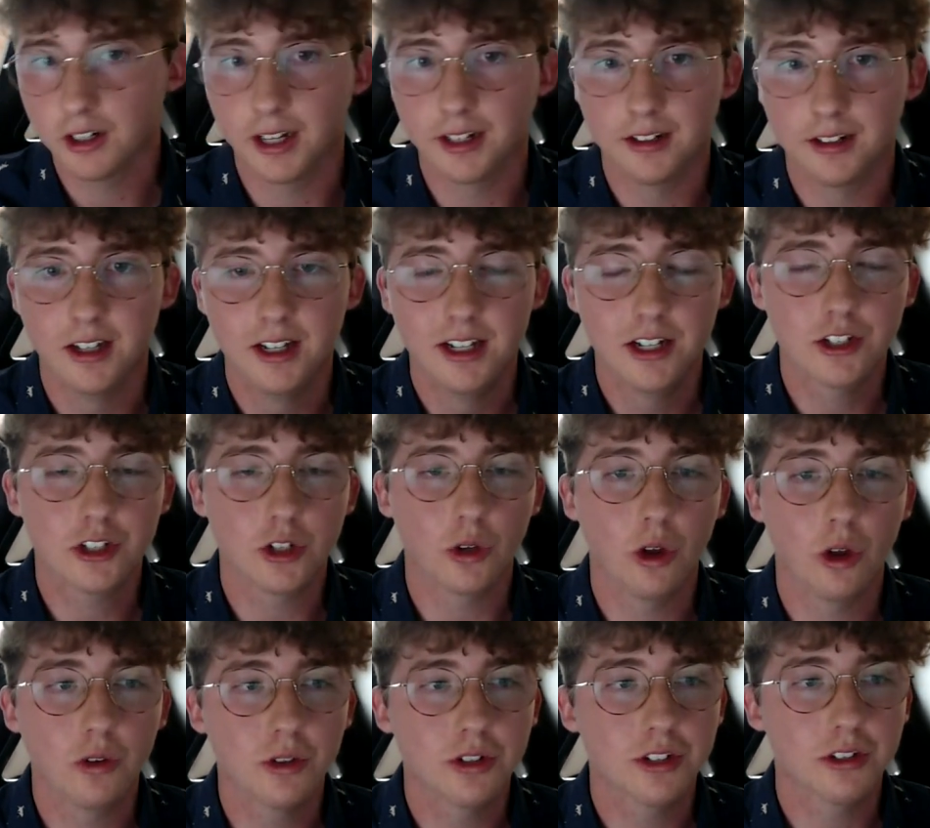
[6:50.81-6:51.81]
And so
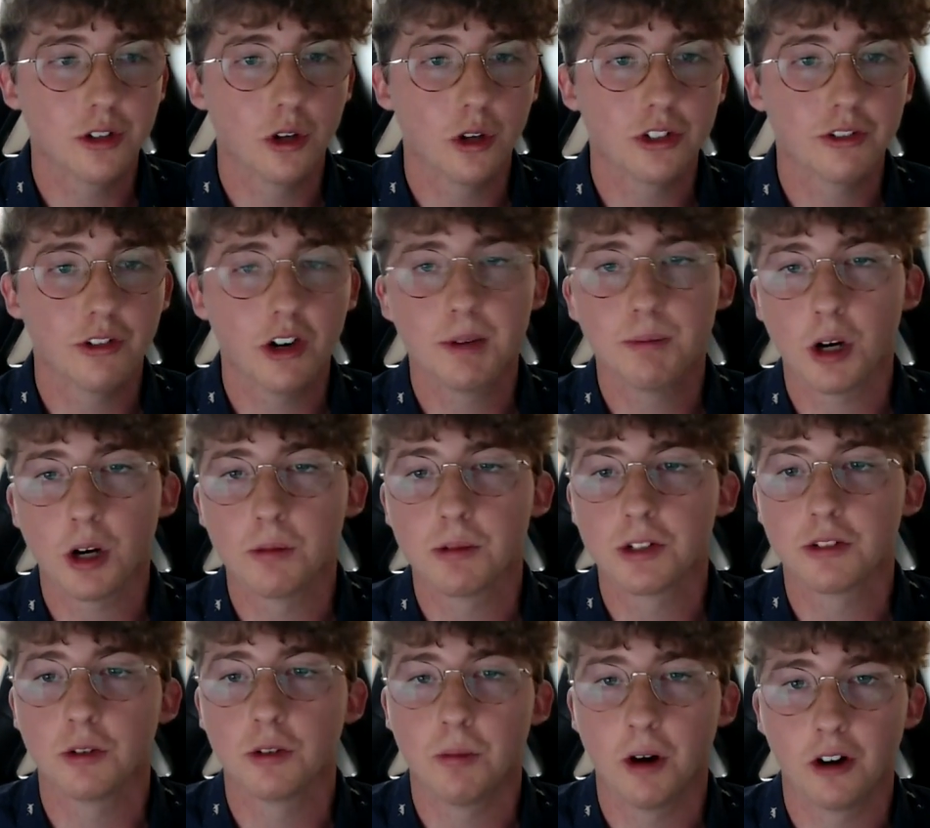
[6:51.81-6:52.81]
those those very
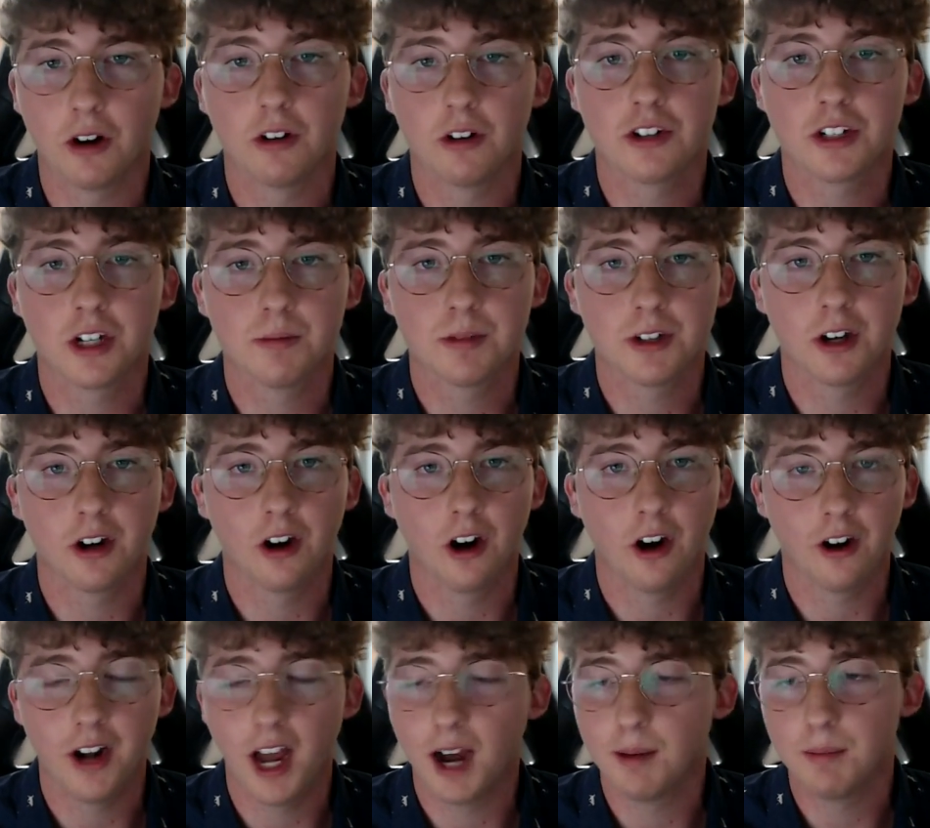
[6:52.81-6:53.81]
purposeful partnerships are
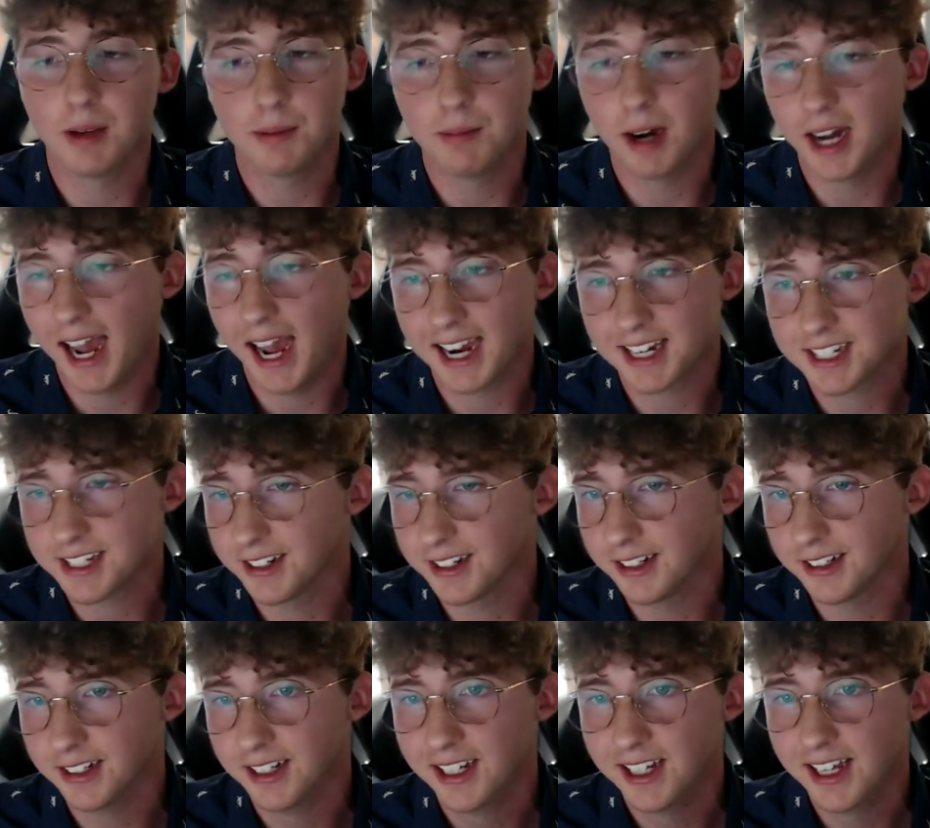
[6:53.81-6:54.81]
are not made by
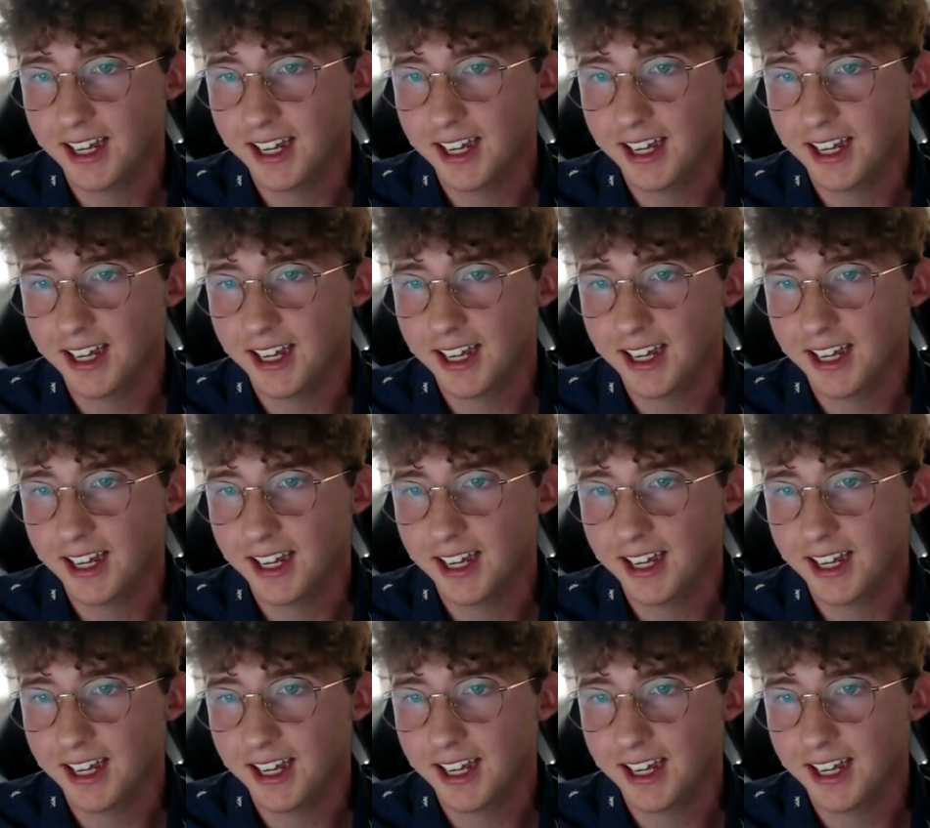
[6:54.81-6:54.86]
accident.